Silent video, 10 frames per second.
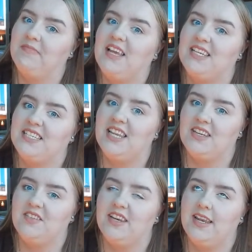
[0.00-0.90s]
it stayed
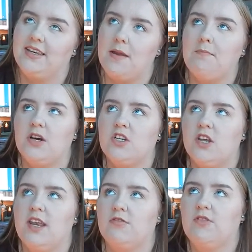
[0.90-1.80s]
on and it didn't budge
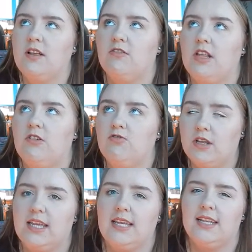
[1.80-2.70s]
and I really, really,
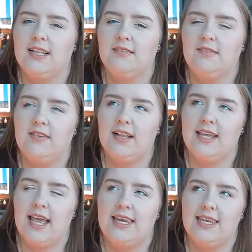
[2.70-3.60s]
really feel
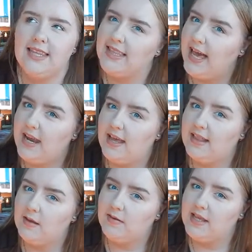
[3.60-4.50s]
like I need that in a
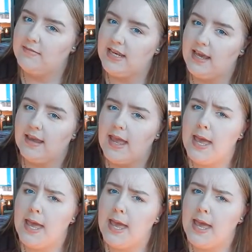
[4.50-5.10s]
liquid lipstick.